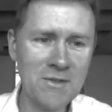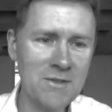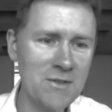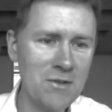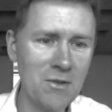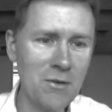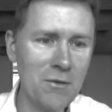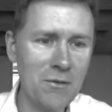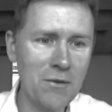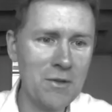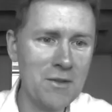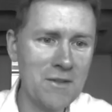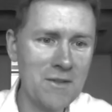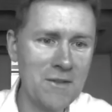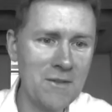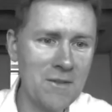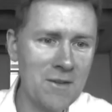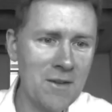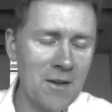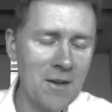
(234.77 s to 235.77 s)
So, for
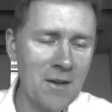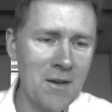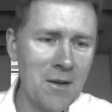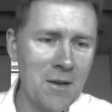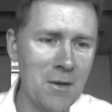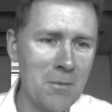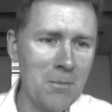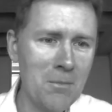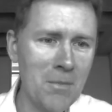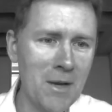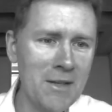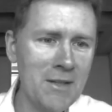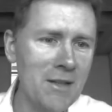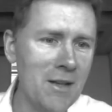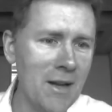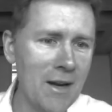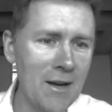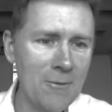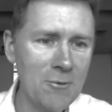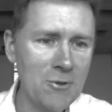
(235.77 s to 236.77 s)
instance, many
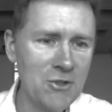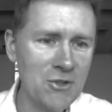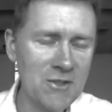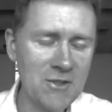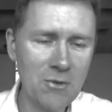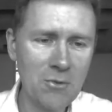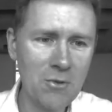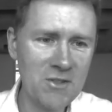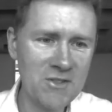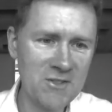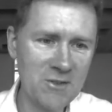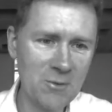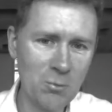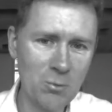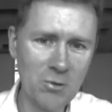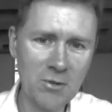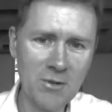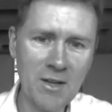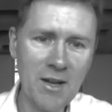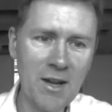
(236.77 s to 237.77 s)
languages across the
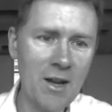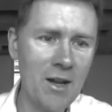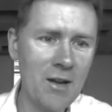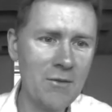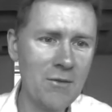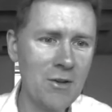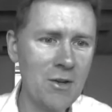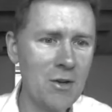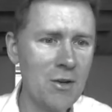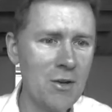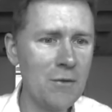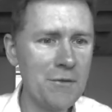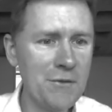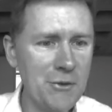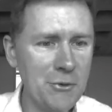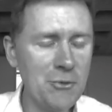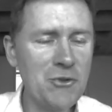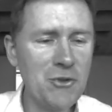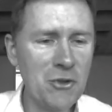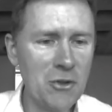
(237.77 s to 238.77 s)
world have
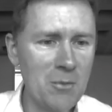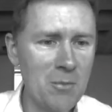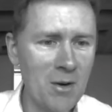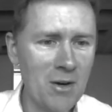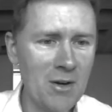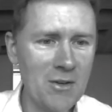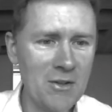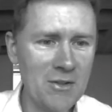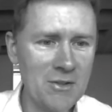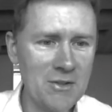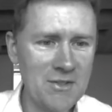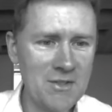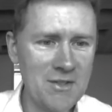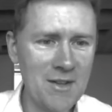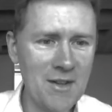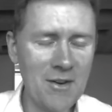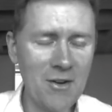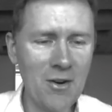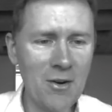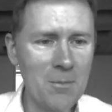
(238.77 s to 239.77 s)
future markers
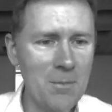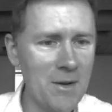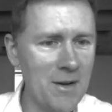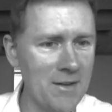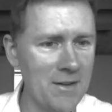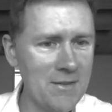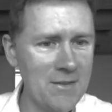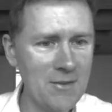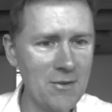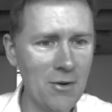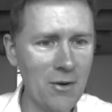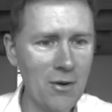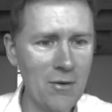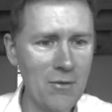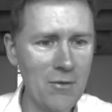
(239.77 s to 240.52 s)
that are based on